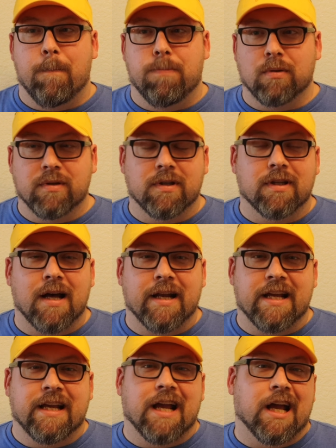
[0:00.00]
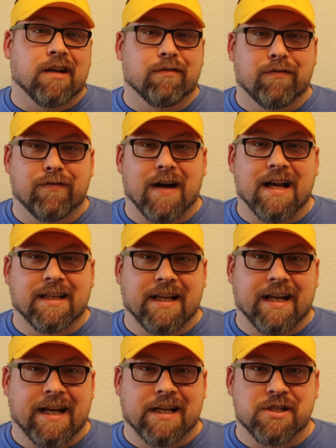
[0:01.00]
bloody and
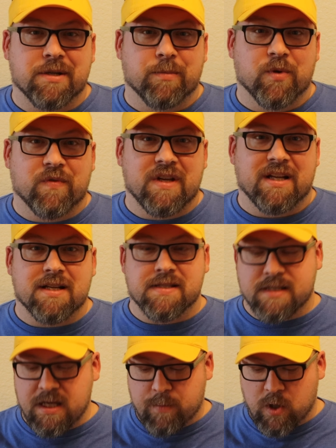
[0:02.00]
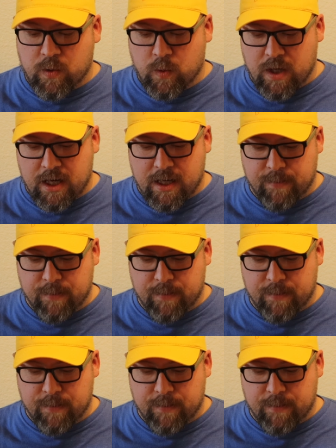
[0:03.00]
violent action movie, because Timo,